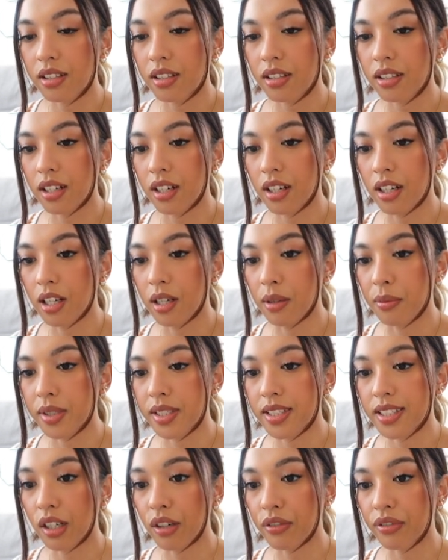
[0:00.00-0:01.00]

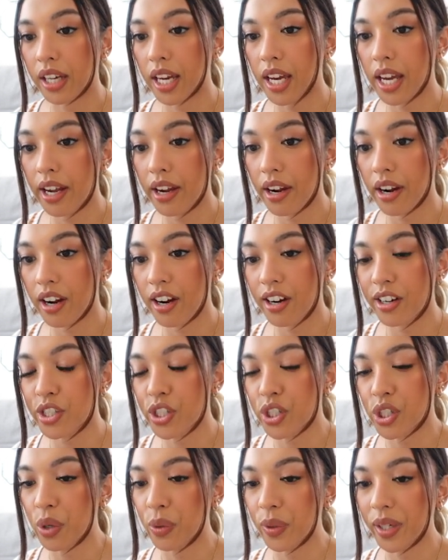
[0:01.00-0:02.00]
self-care,
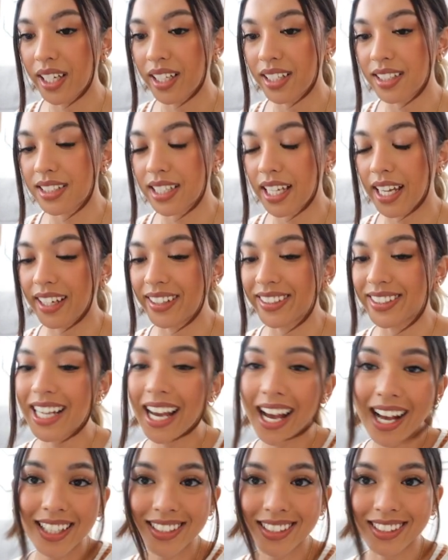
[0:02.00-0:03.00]
showings, and
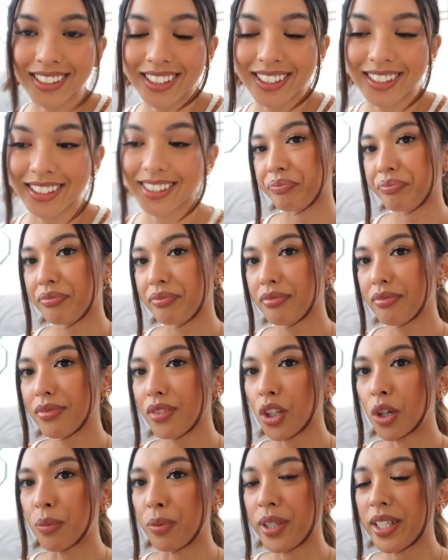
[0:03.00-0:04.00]
task list
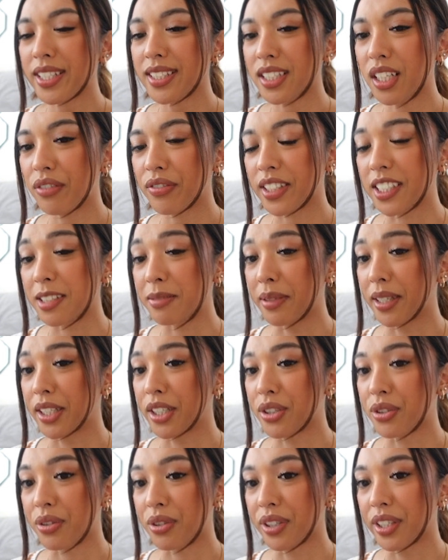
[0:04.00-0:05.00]
are pretty
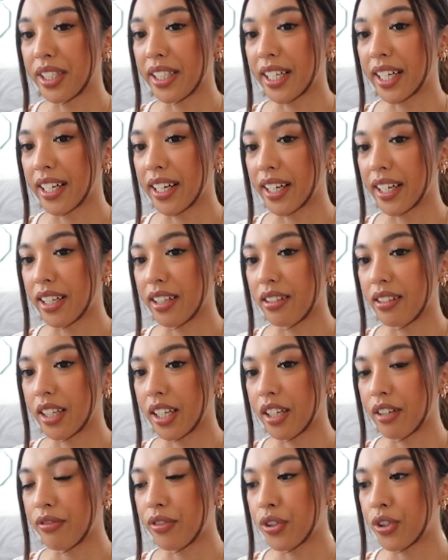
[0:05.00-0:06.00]
self-explanatory, and
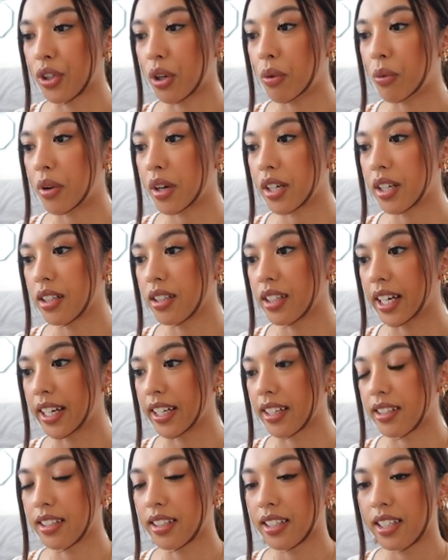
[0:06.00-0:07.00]
if you don't want to
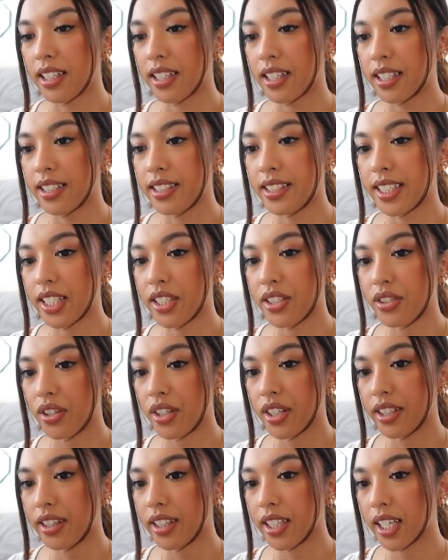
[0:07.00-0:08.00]
like see
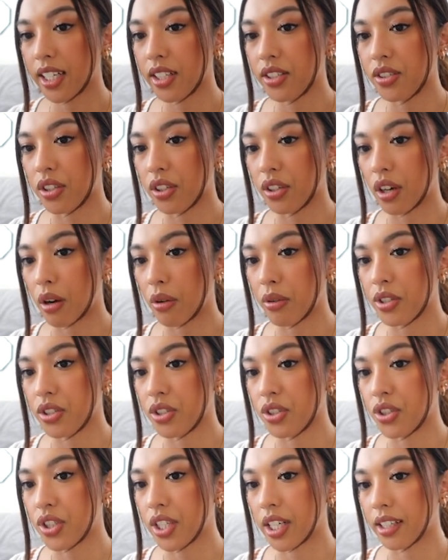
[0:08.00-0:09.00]
certain things, you could always
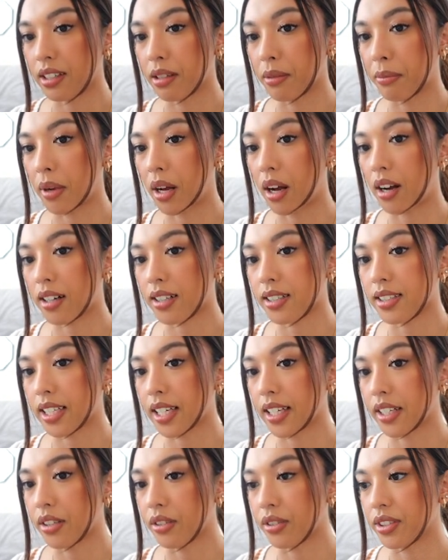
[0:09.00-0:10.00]
just check the box
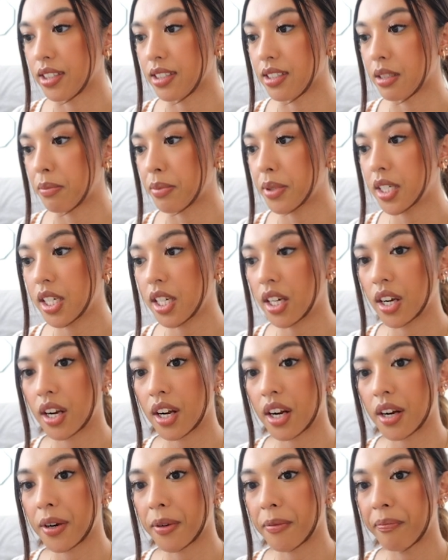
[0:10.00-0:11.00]
and it'll
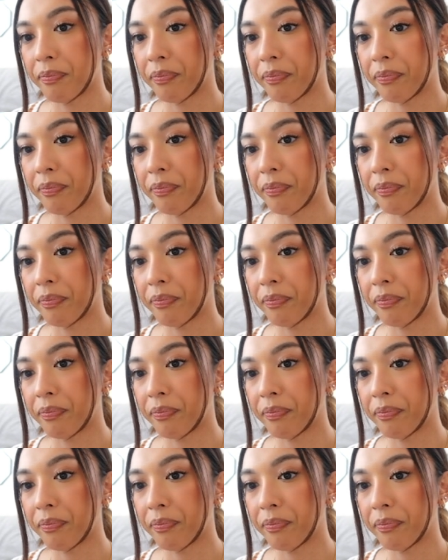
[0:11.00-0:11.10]
disappear.